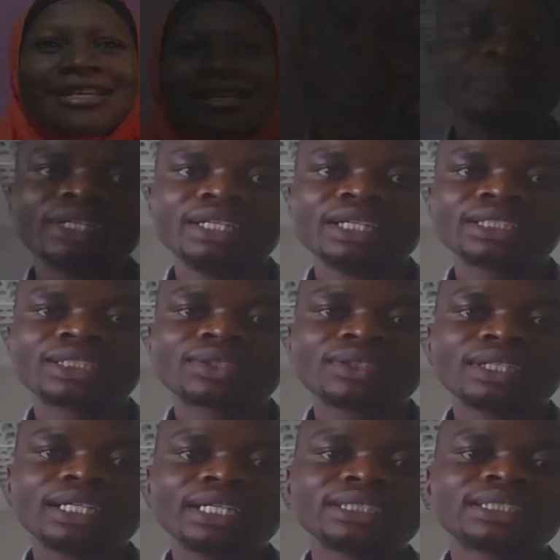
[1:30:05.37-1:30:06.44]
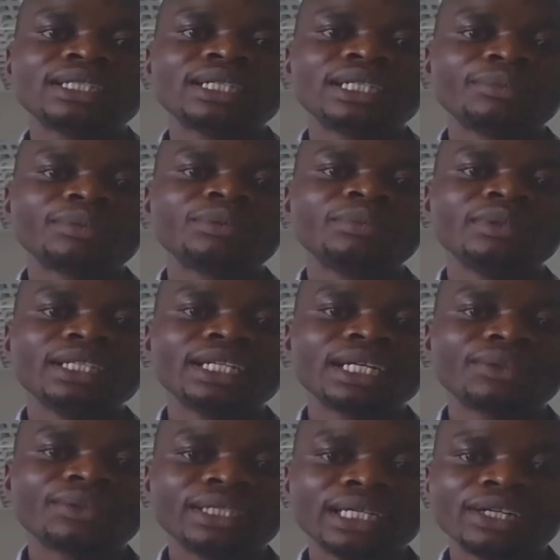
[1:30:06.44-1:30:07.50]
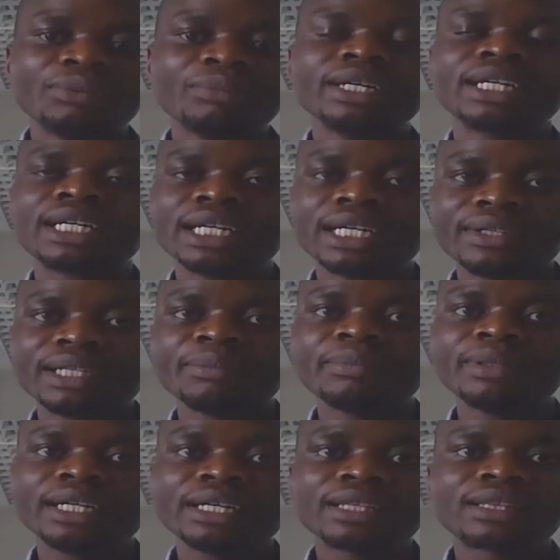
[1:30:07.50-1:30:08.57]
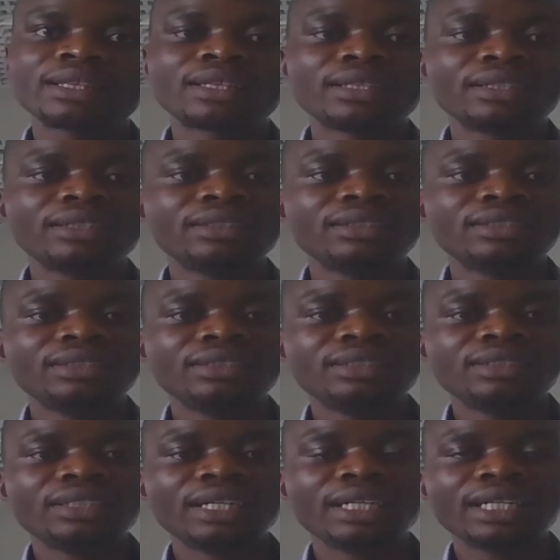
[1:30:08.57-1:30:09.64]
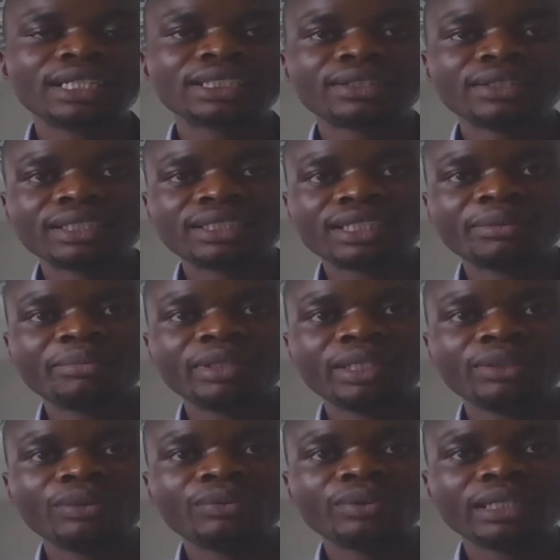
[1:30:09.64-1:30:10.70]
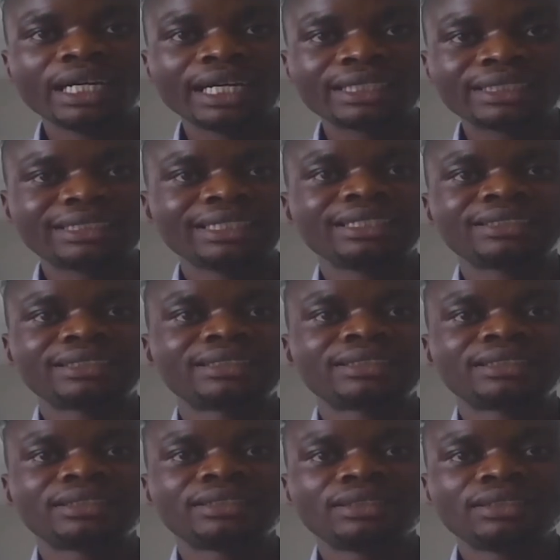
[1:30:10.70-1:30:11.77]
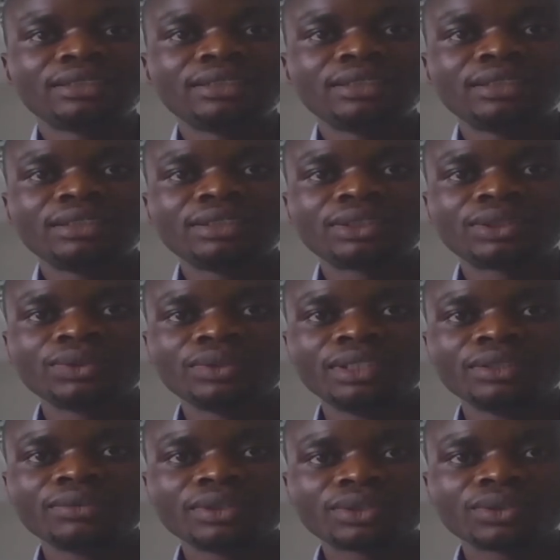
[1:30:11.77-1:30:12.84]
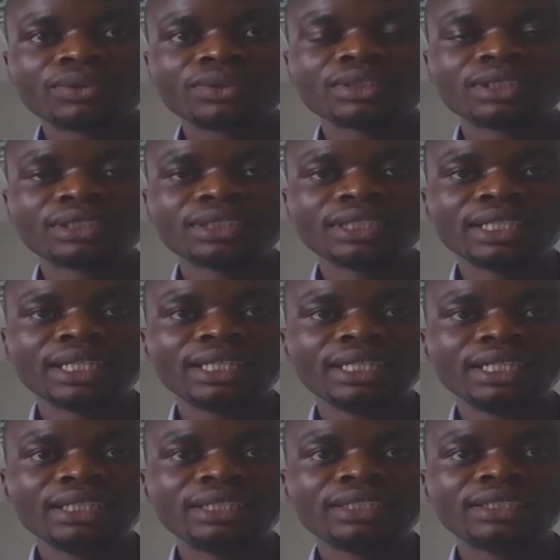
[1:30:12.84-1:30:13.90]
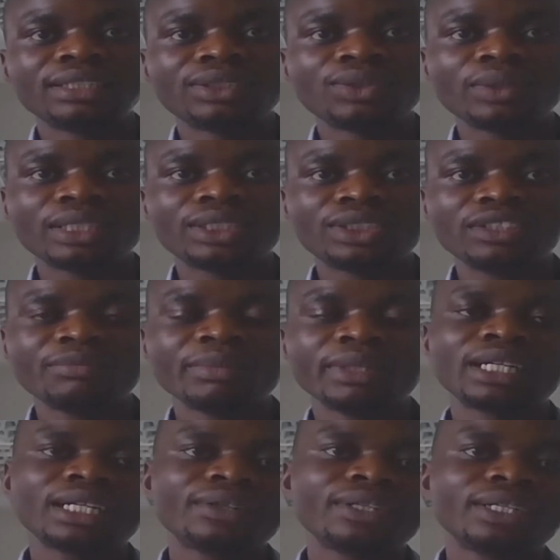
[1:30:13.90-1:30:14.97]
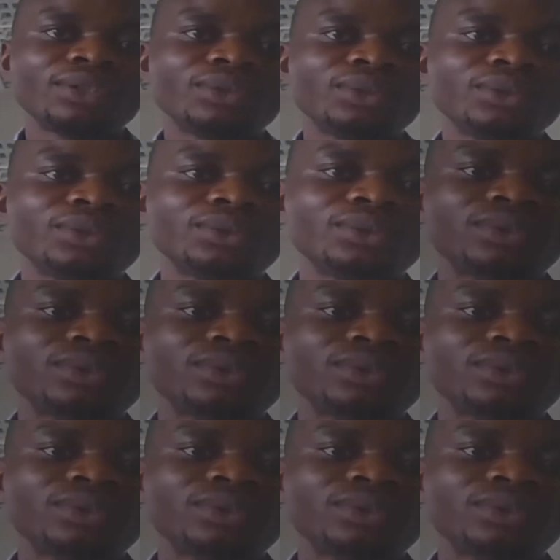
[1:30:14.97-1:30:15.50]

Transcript: Being a scholar has helped me narrow down my career path and has granted me access to the resources that I need to achieve my career goals.